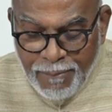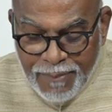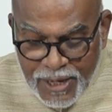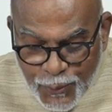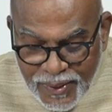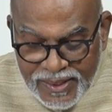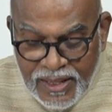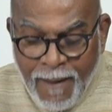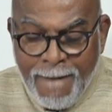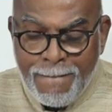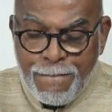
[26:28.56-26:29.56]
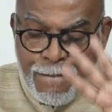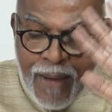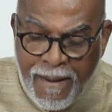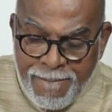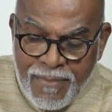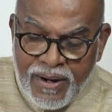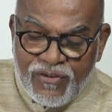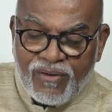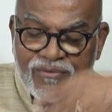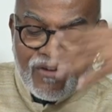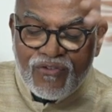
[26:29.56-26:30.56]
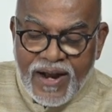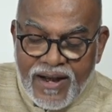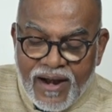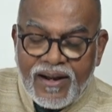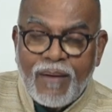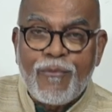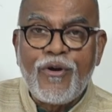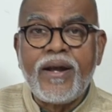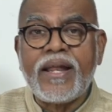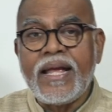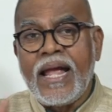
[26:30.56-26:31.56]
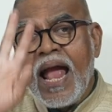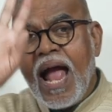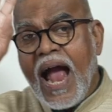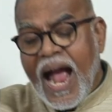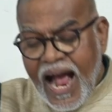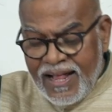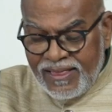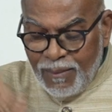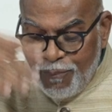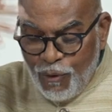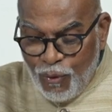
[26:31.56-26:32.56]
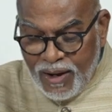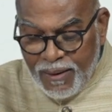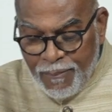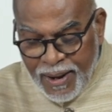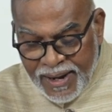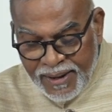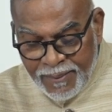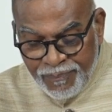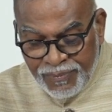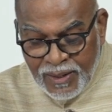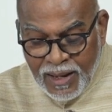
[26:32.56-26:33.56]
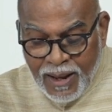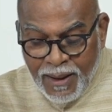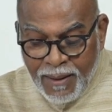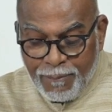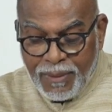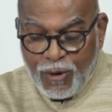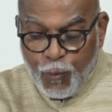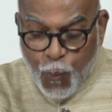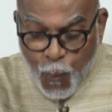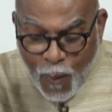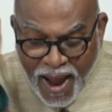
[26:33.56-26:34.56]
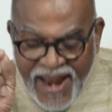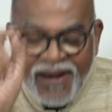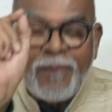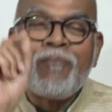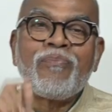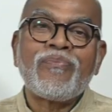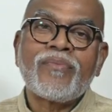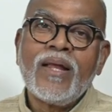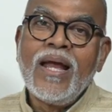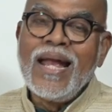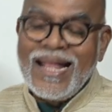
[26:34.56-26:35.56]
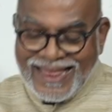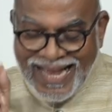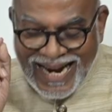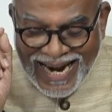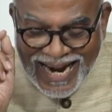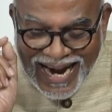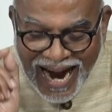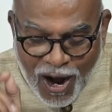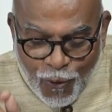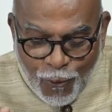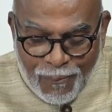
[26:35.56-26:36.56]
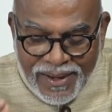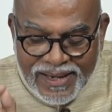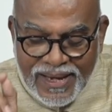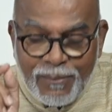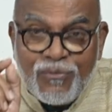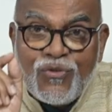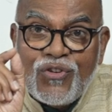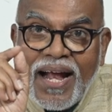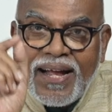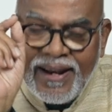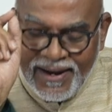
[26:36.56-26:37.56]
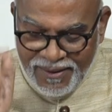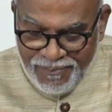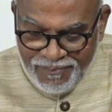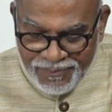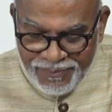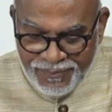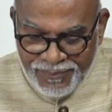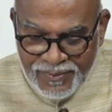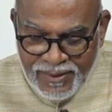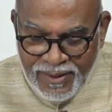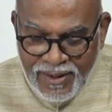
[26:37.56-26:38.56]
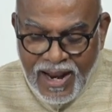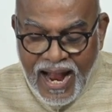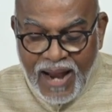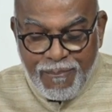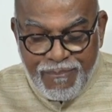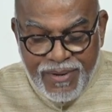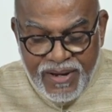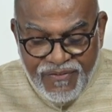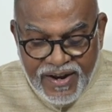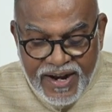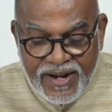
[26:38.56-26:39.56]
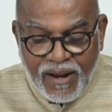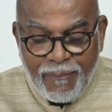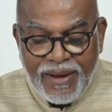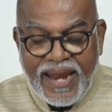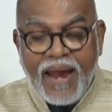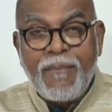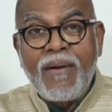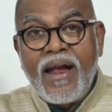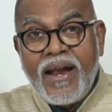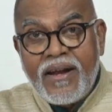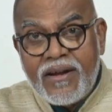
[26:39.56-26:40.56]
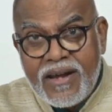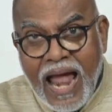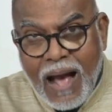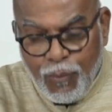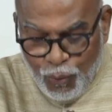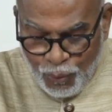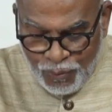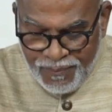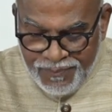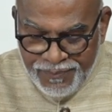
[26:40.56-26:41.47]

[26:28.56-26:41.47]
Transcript: between the members of the settled community and the broken men. But when the cow became sacred and beef eating became a taboo,